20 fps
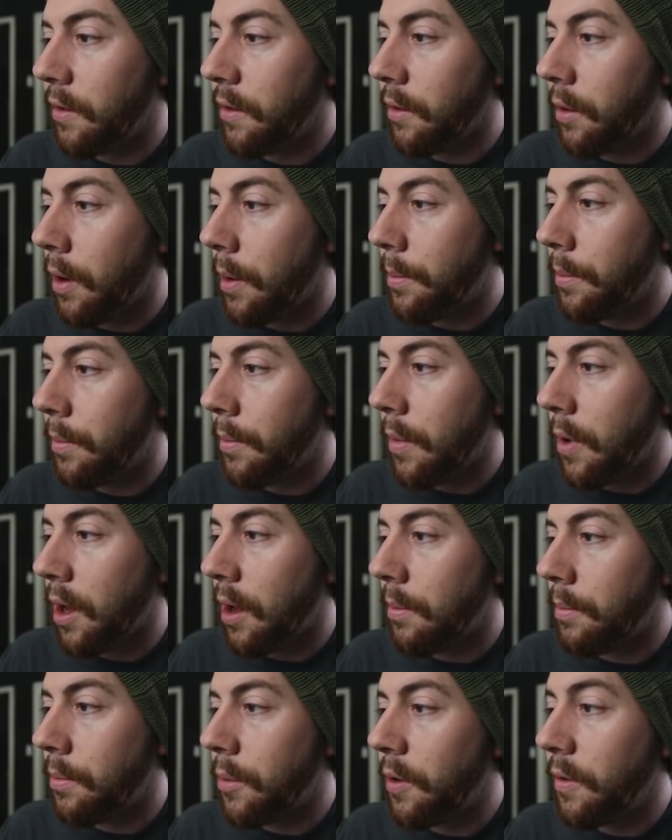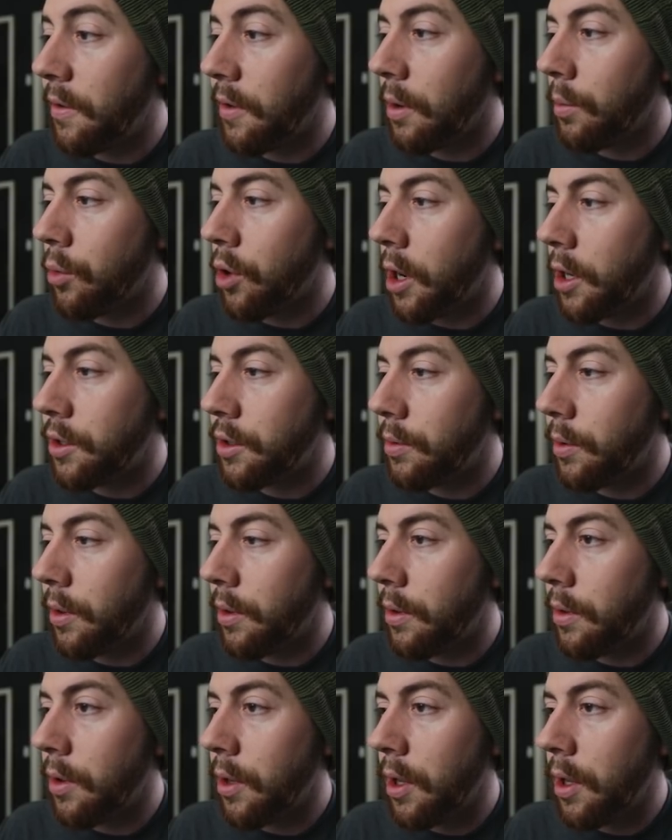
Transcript: So I'm I'm using a brush with